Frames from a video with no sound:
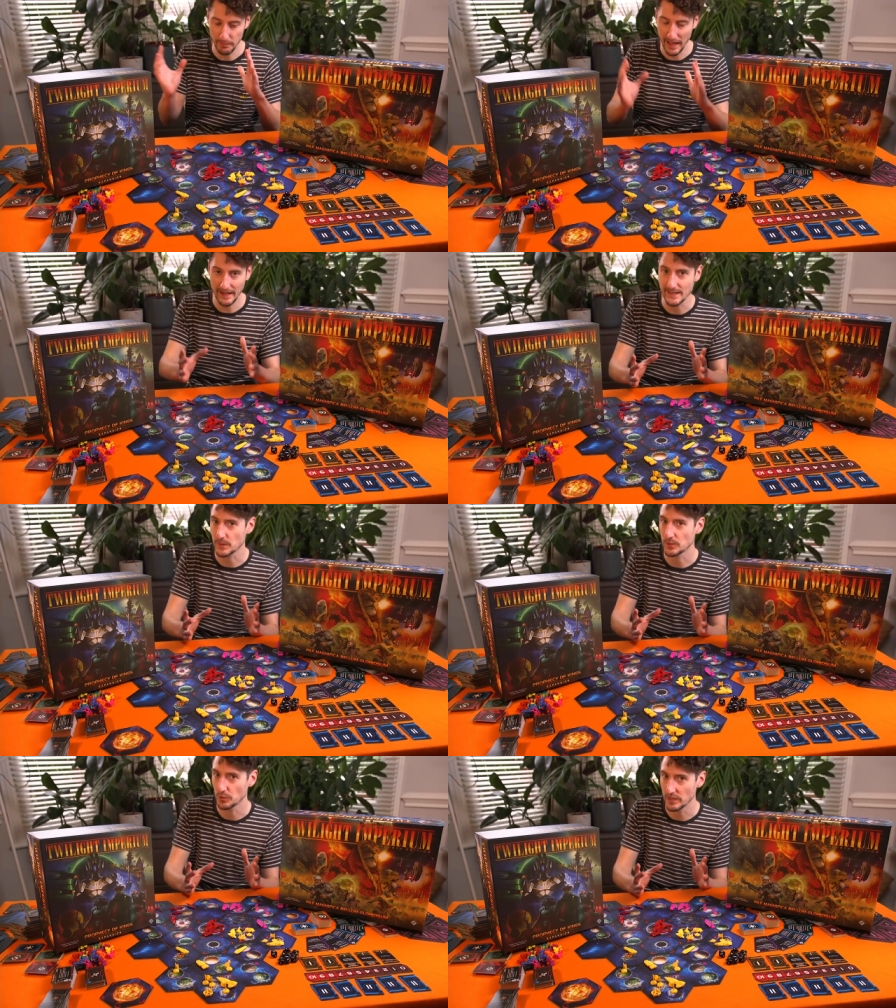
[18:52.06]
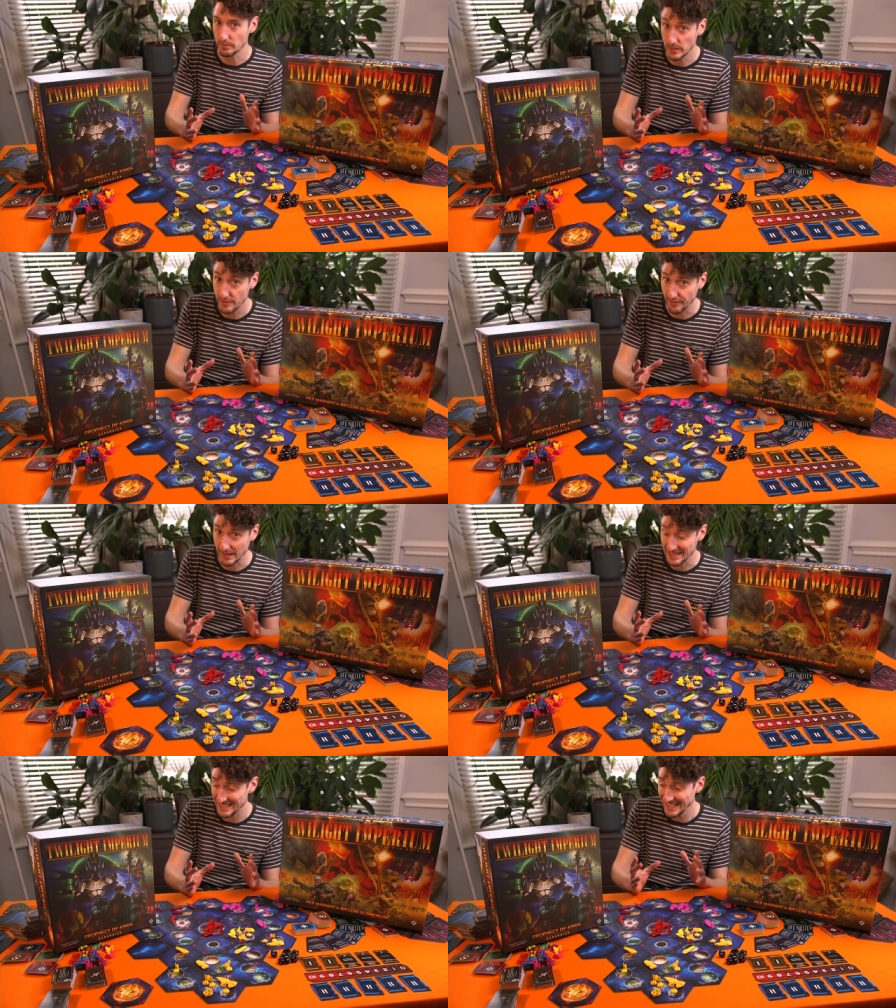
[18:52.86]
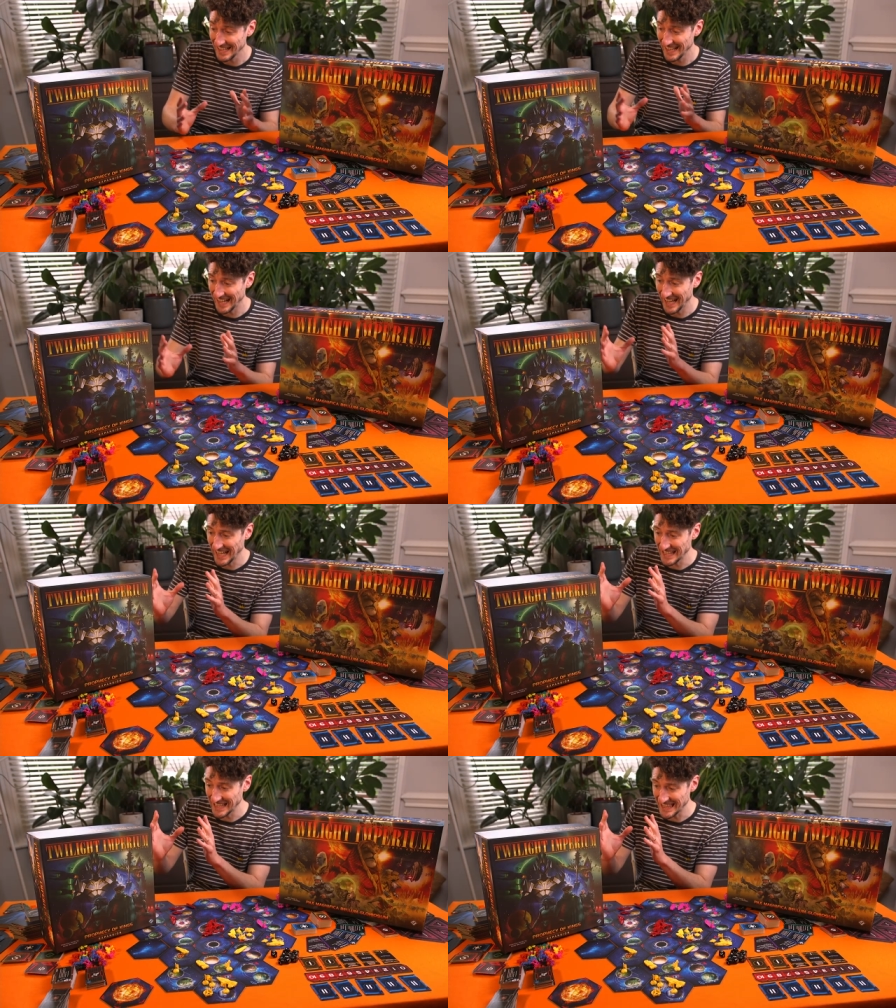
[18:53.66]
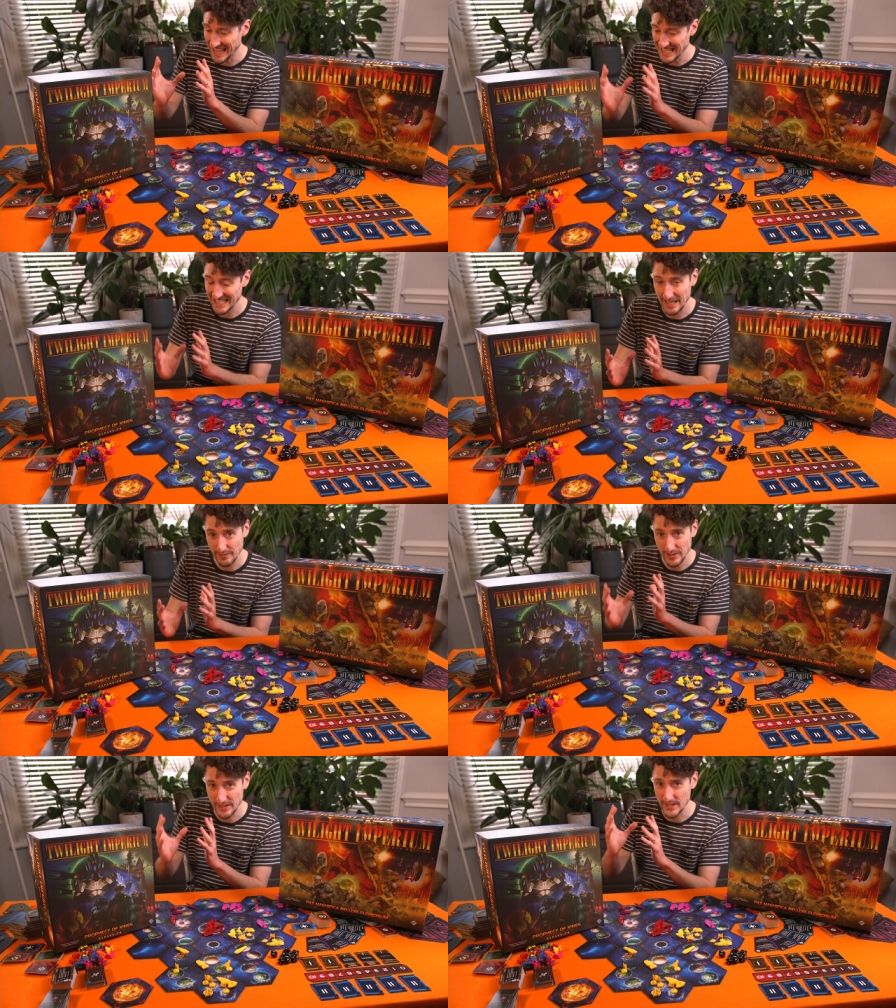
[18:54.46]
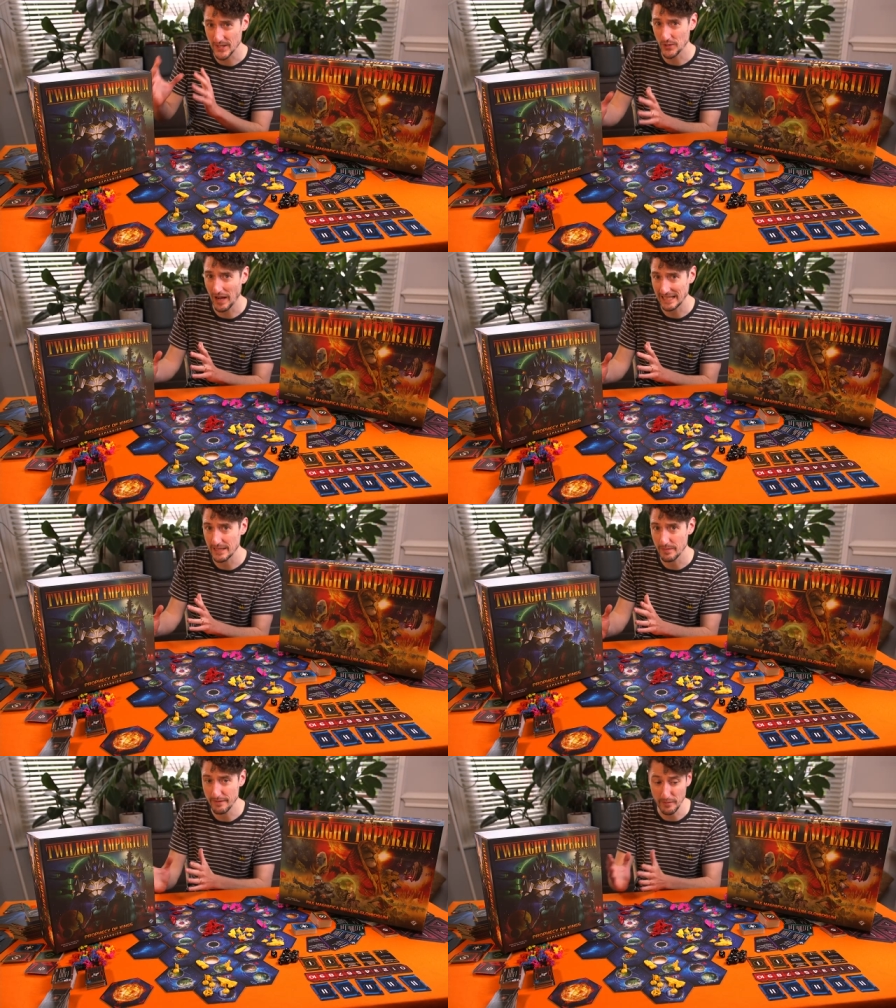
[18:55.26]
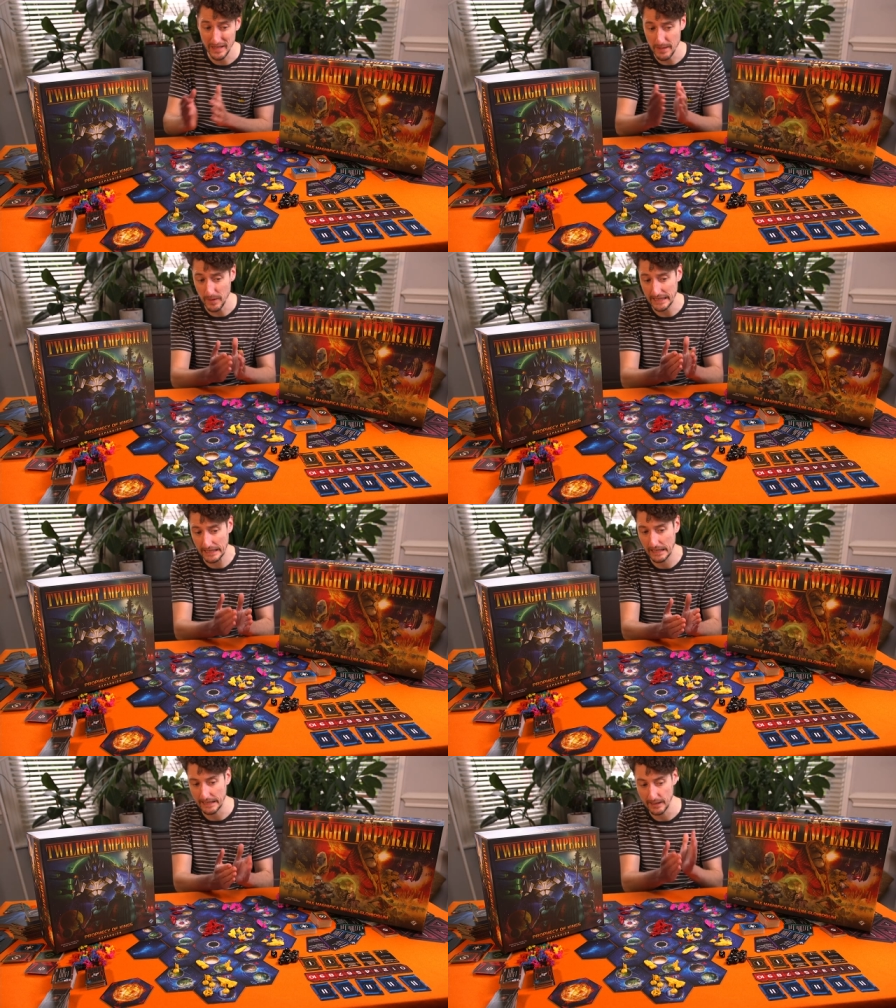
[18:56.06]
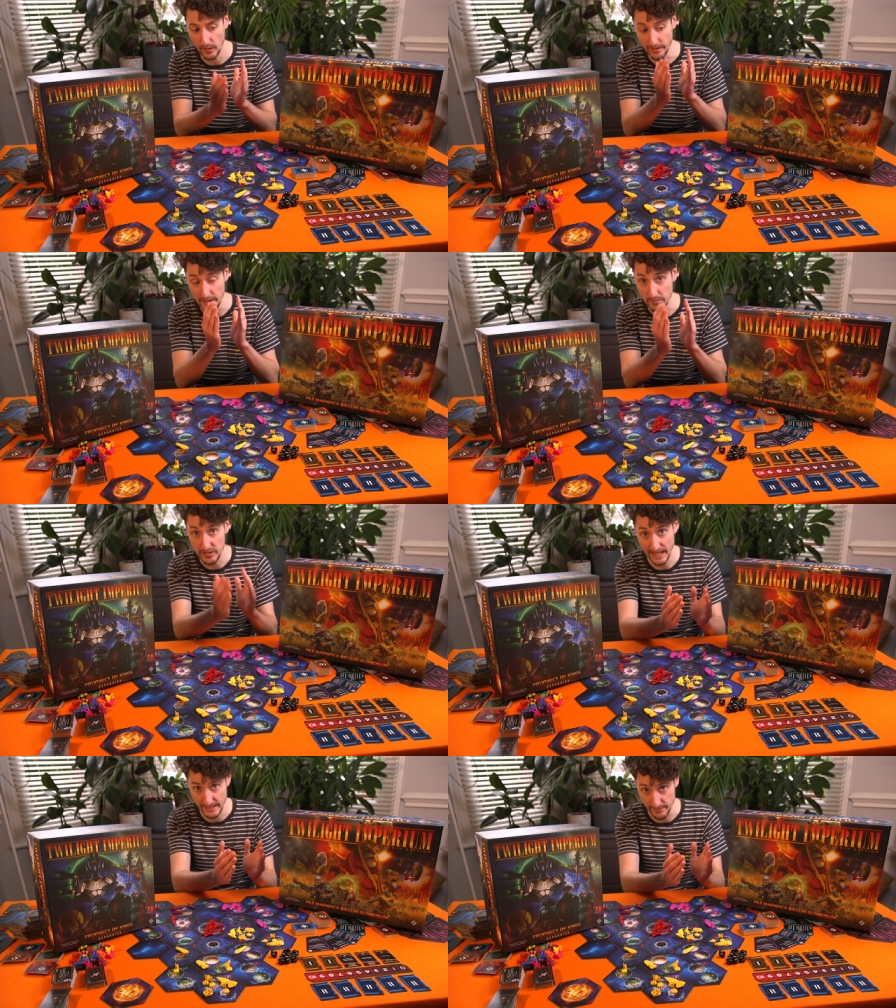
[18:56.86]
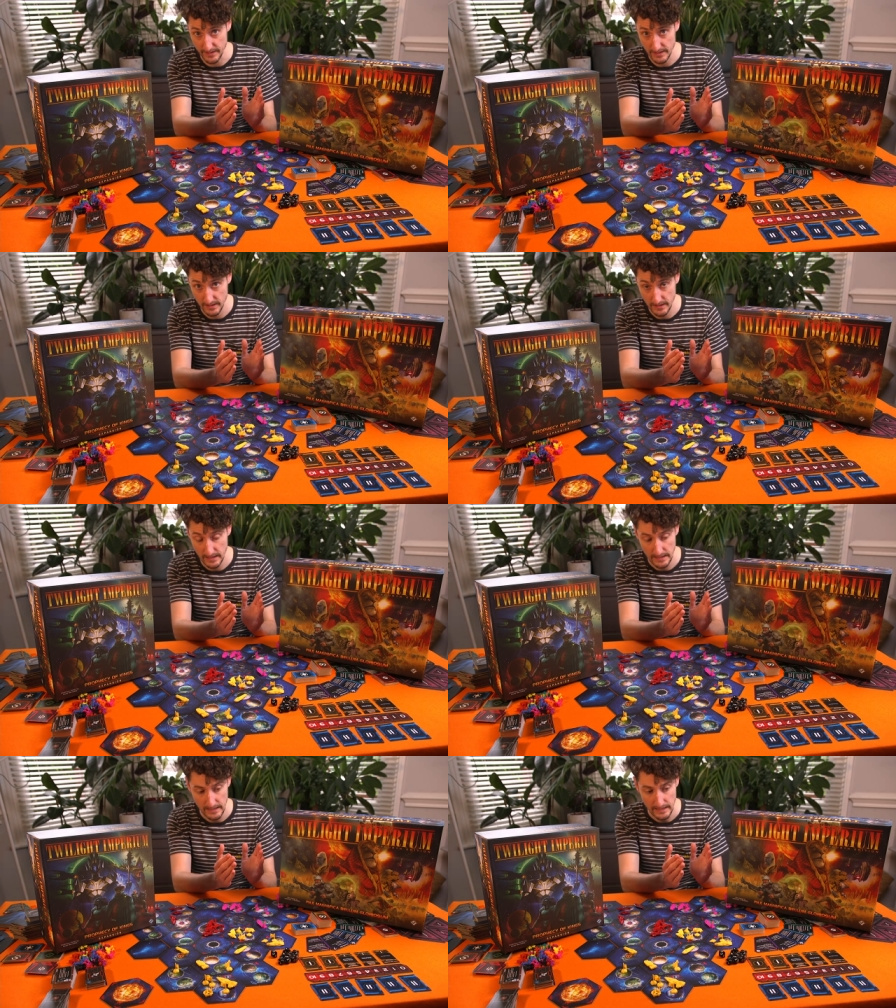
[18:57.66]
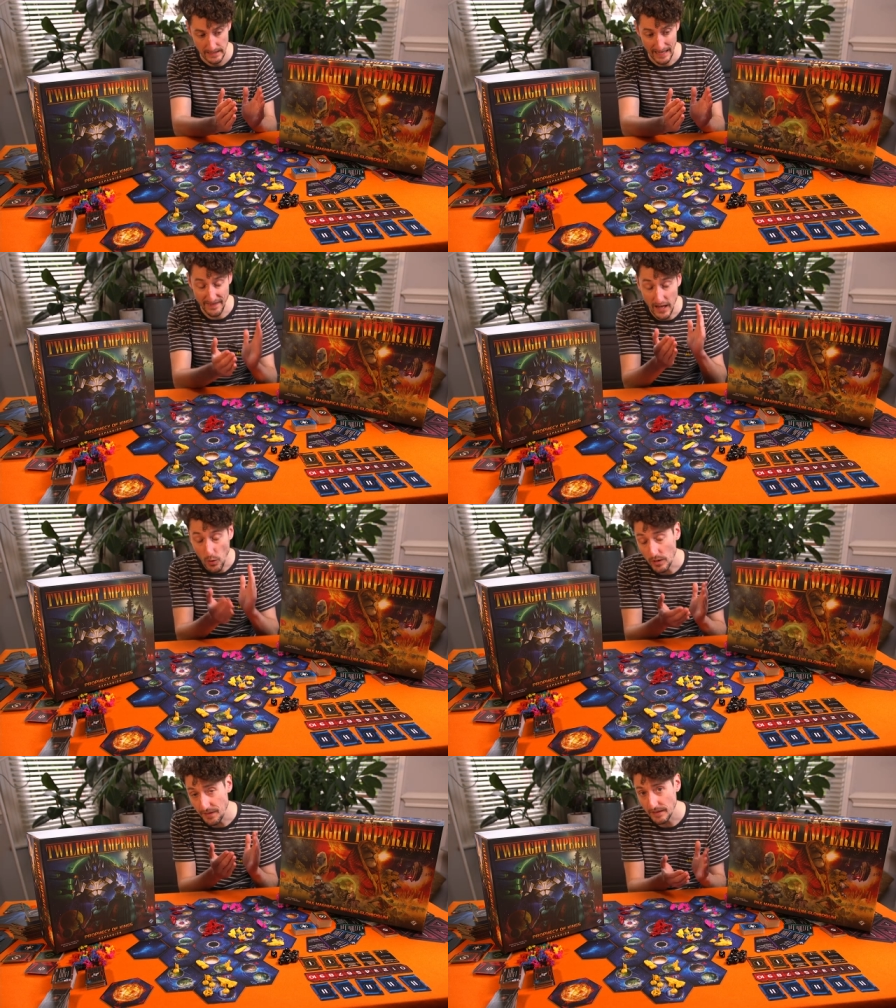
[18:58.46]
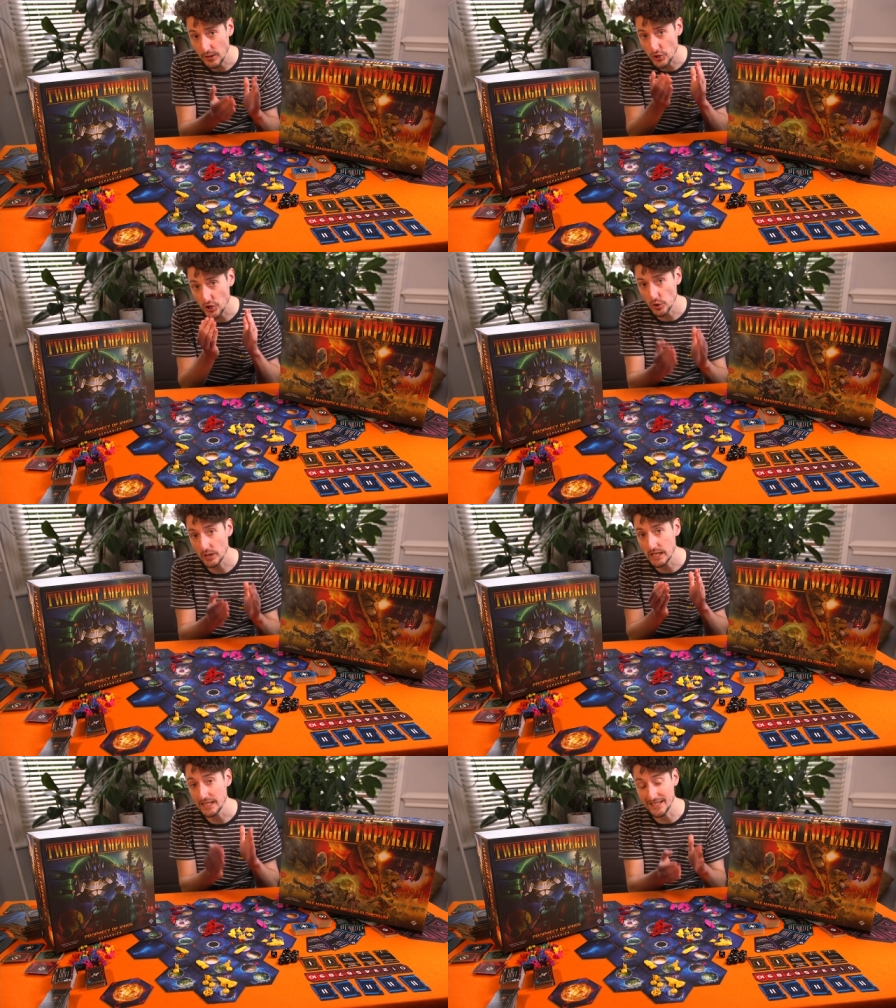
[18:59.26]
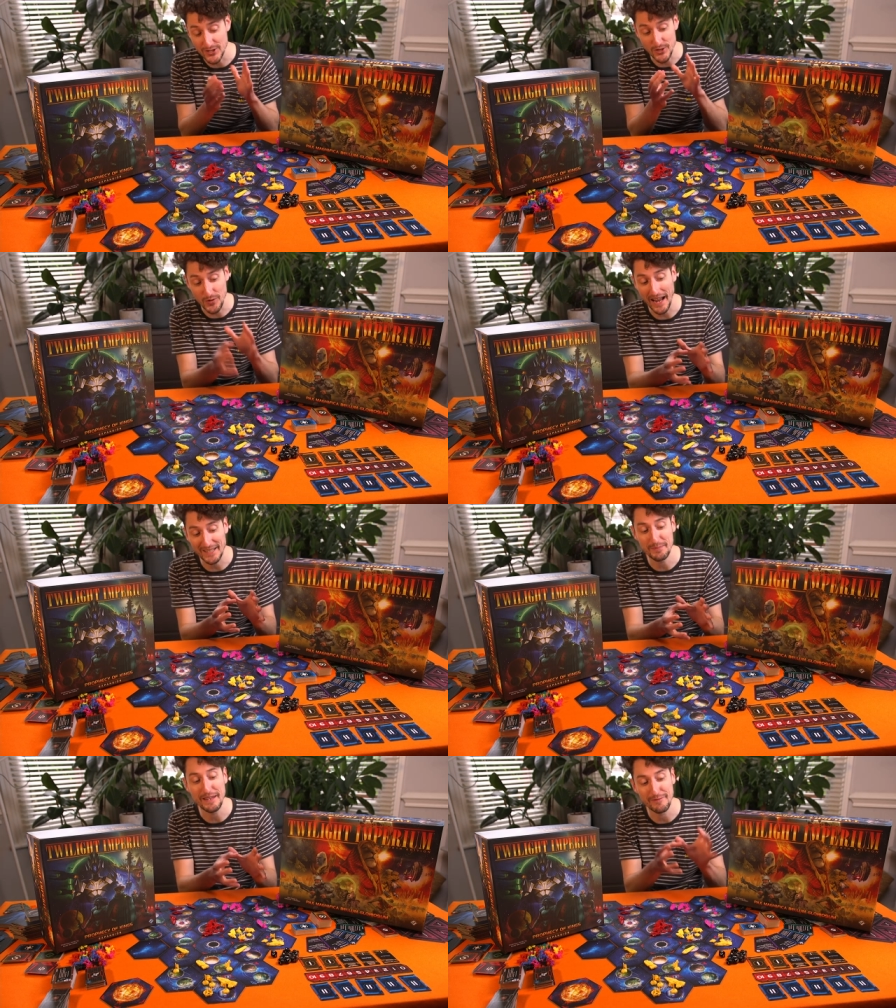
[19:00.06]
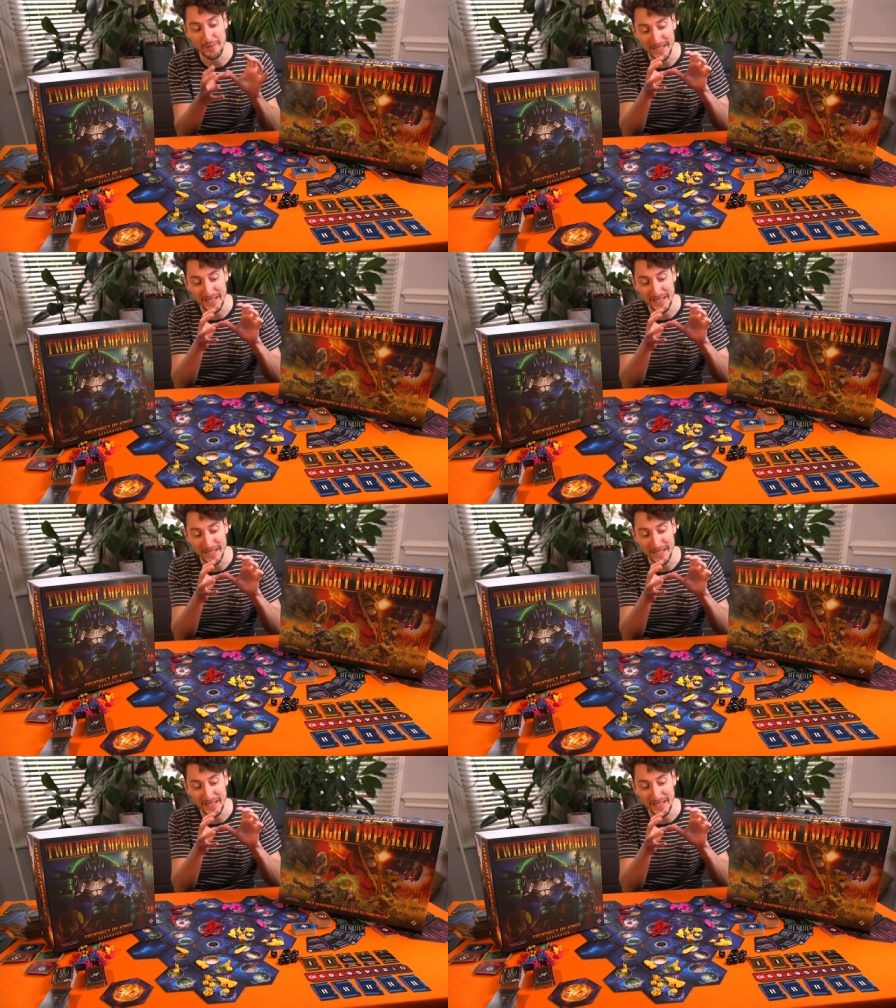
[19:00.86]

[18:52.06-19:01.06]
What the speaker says: balance was already perfect. And that stuff just distracted me from keeping an eye on the objectives. And the only thing that should distract me from